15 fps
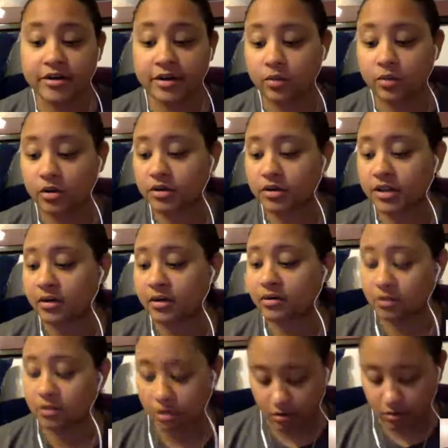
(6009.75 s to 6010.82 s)
work that
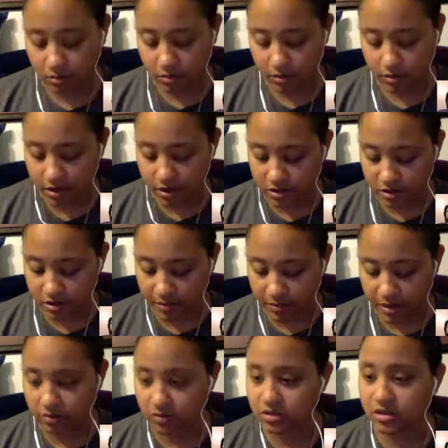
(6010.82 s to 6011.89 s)
it has come
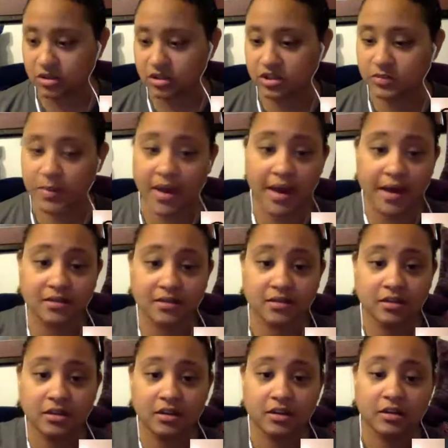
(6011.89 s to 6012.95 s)
out since he's passed,
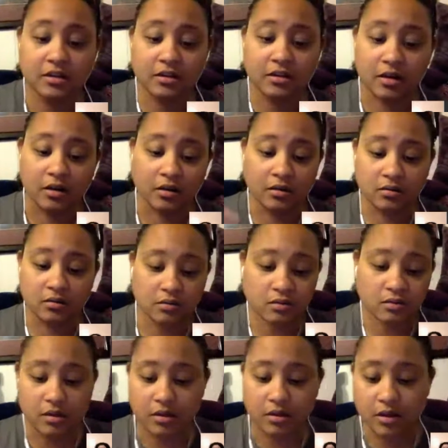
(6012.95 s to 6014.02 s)
and
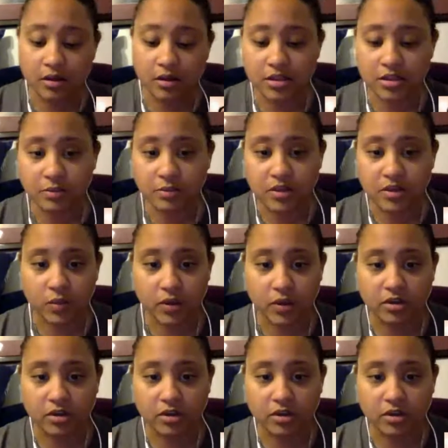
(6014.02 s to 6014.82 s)
I mean that's the best way to do